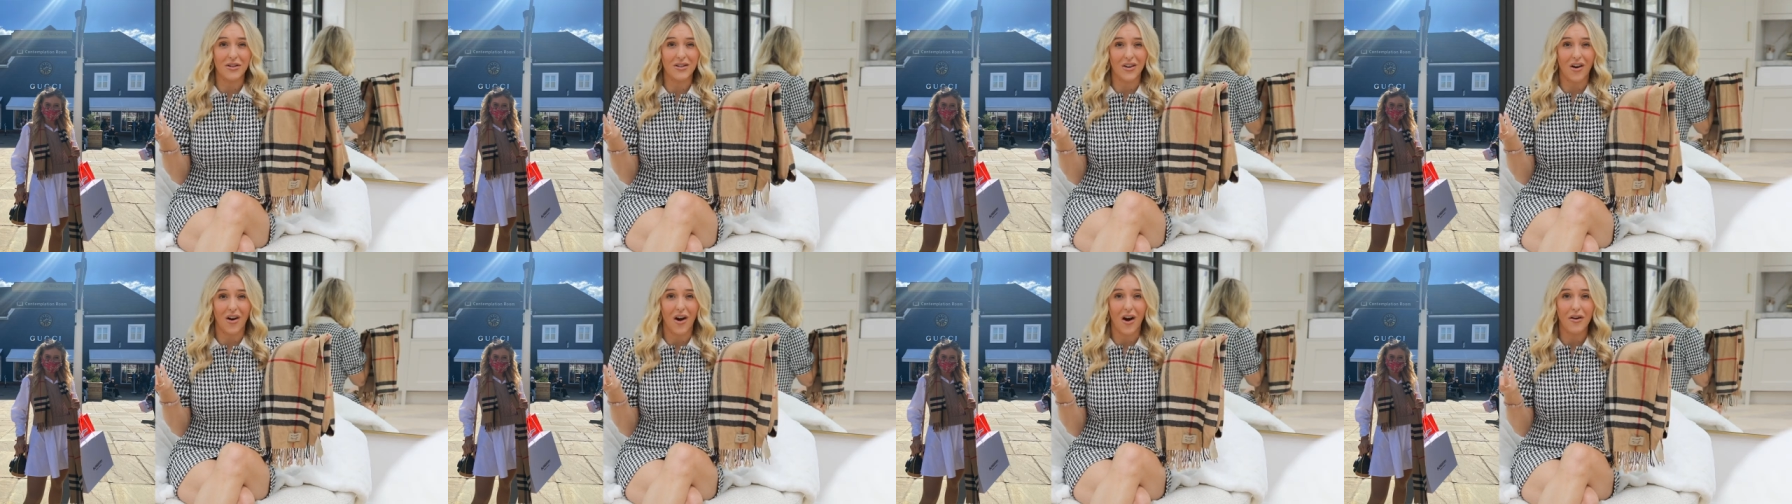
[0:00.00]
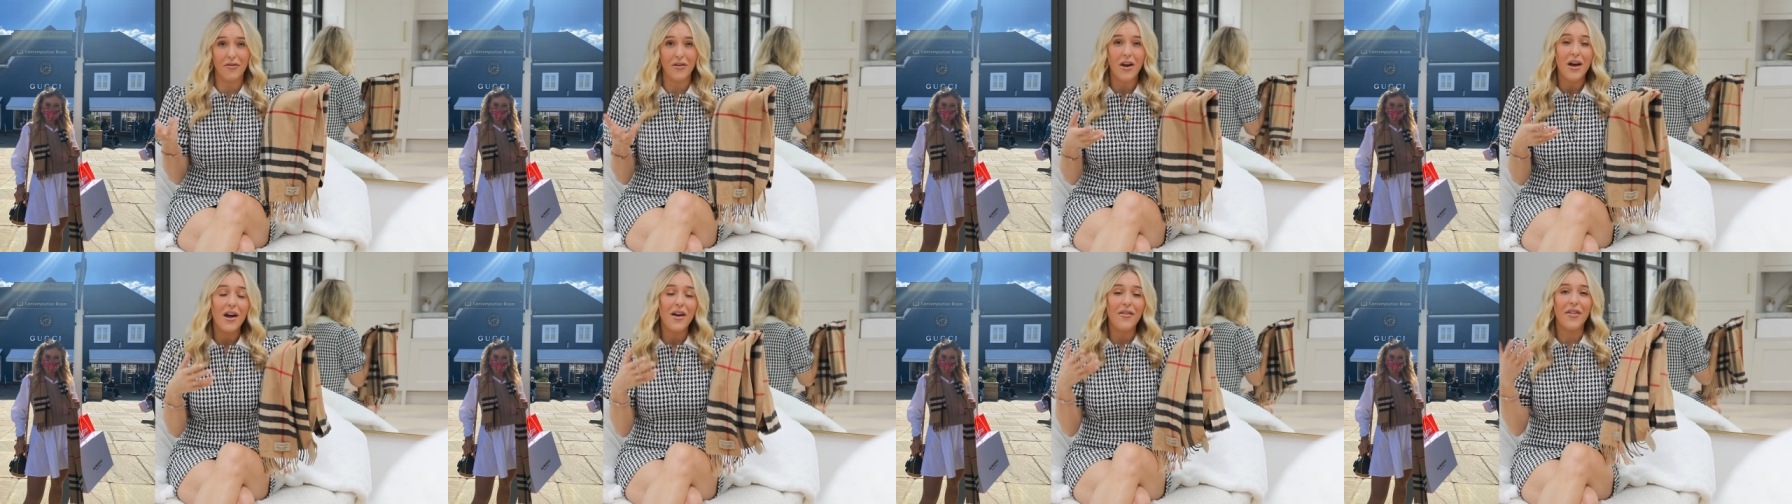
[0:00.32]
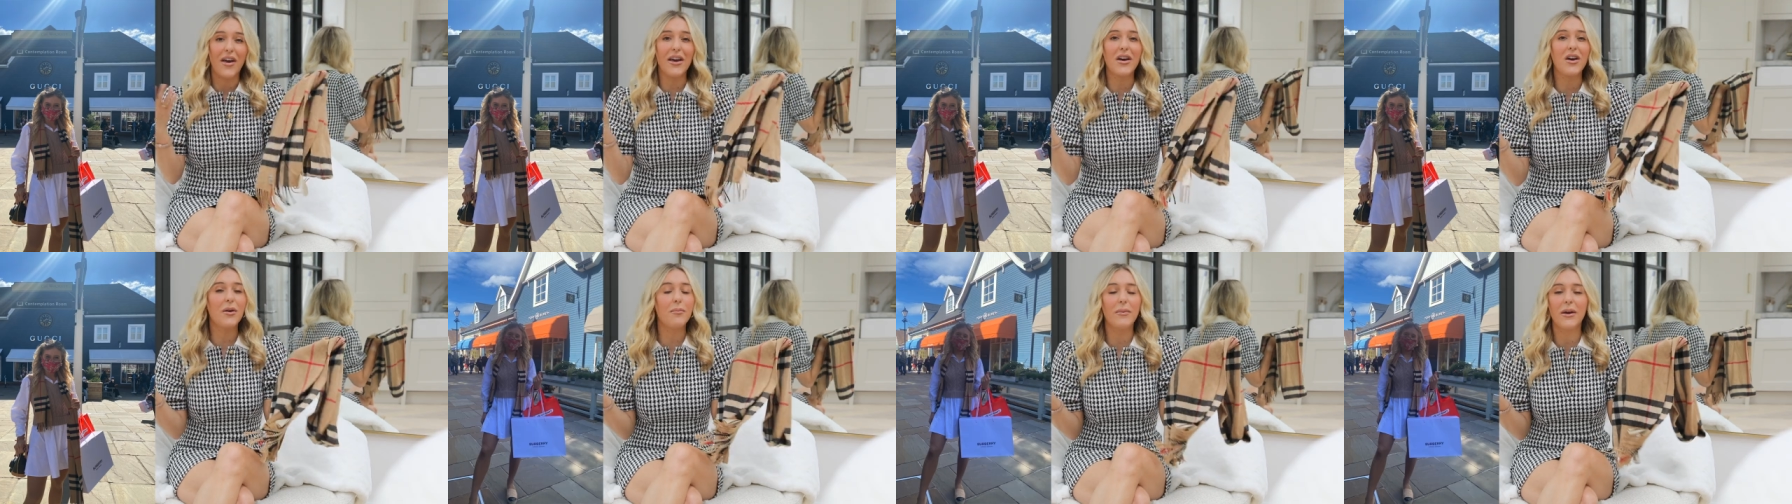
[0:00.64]
scarf,
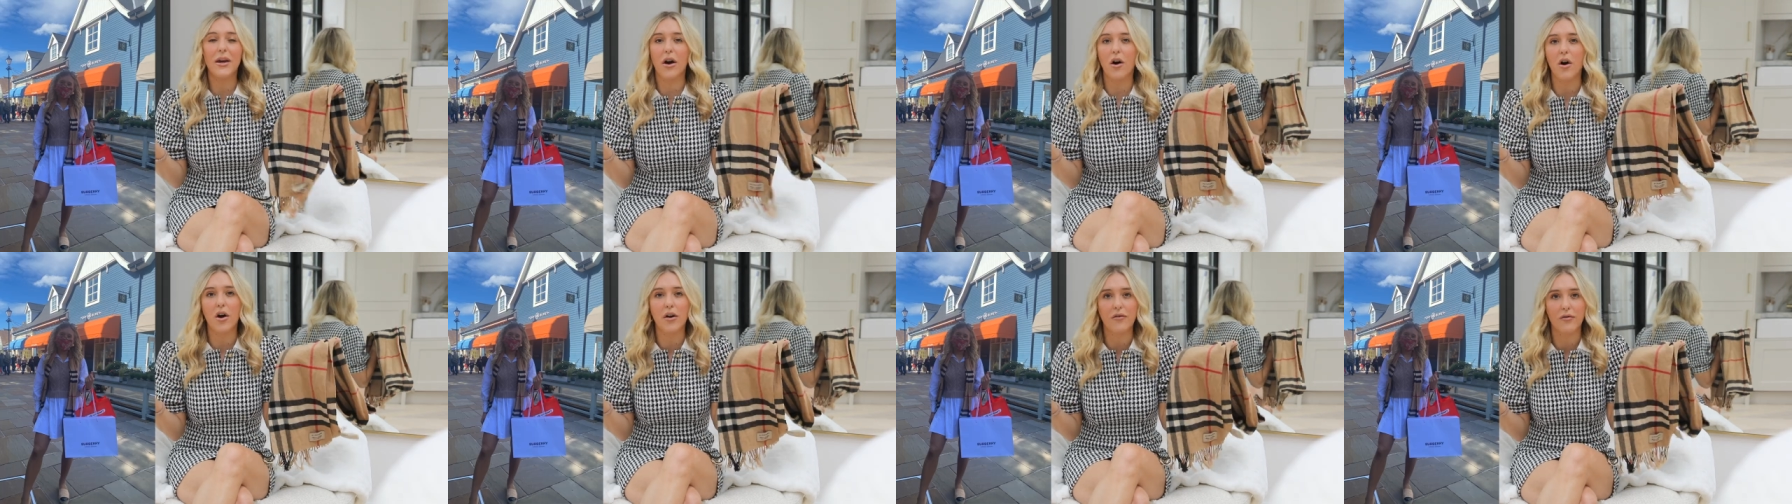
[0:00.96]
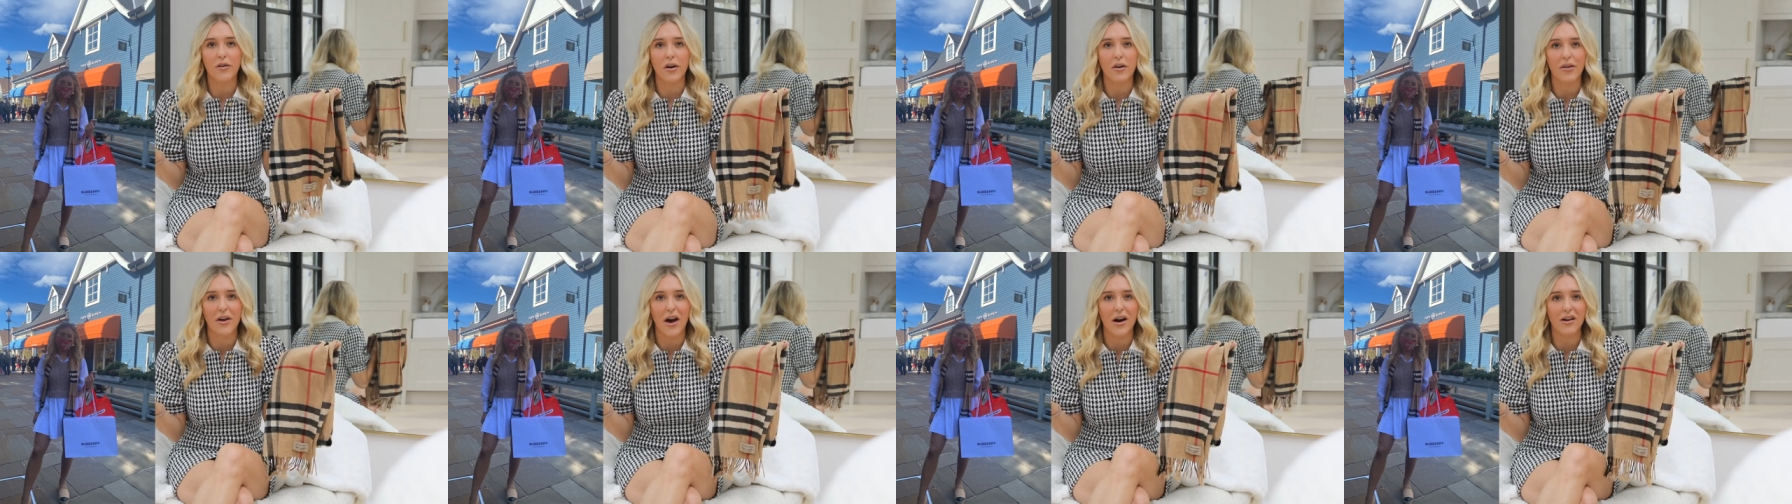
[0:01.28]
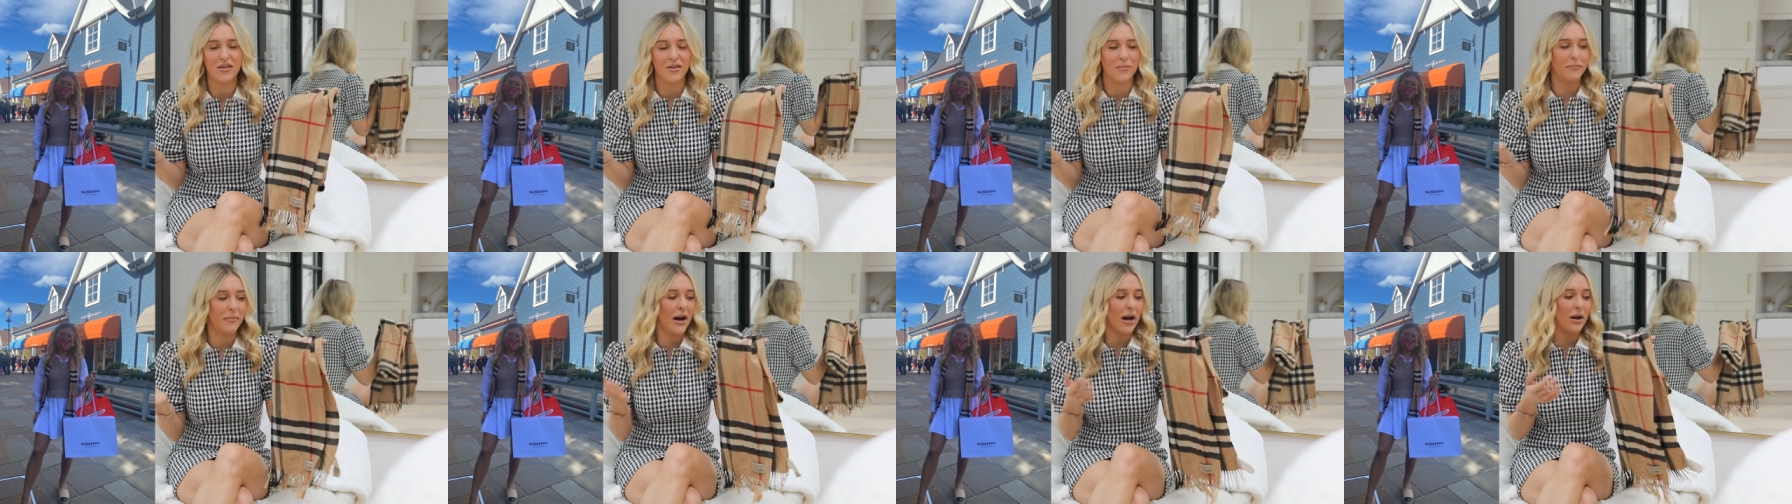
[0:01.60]
then it can be over a
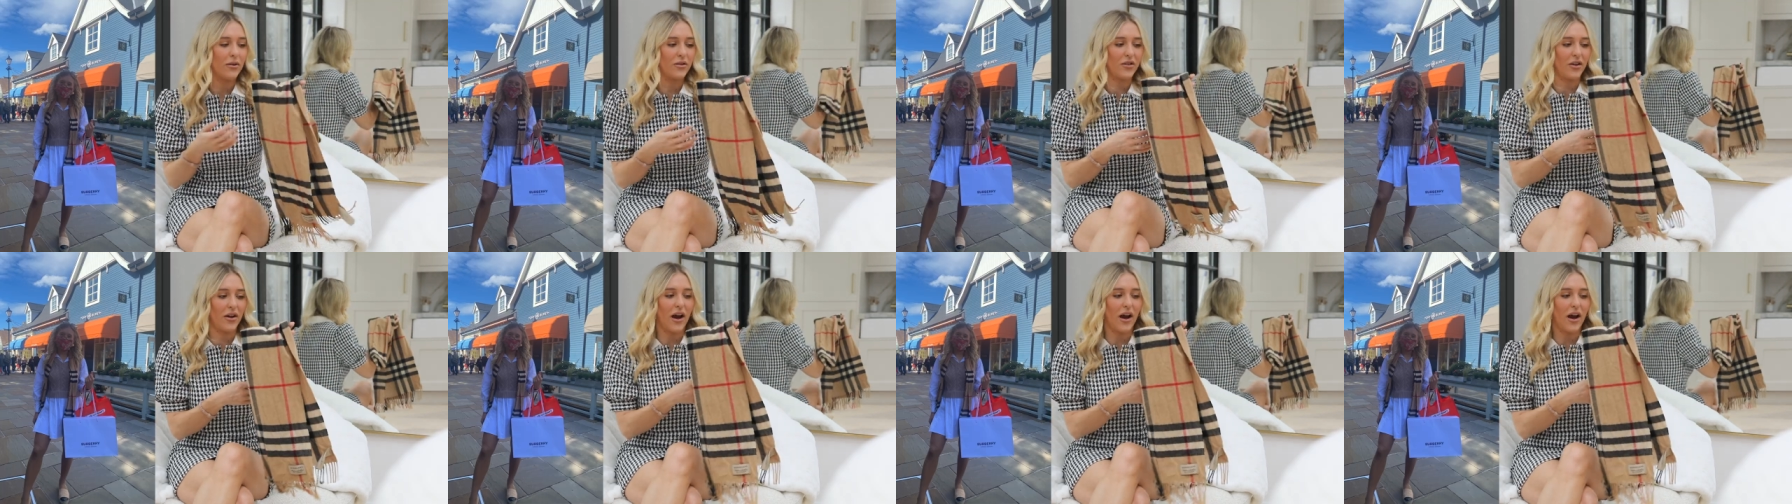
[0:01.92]
thousand pounds.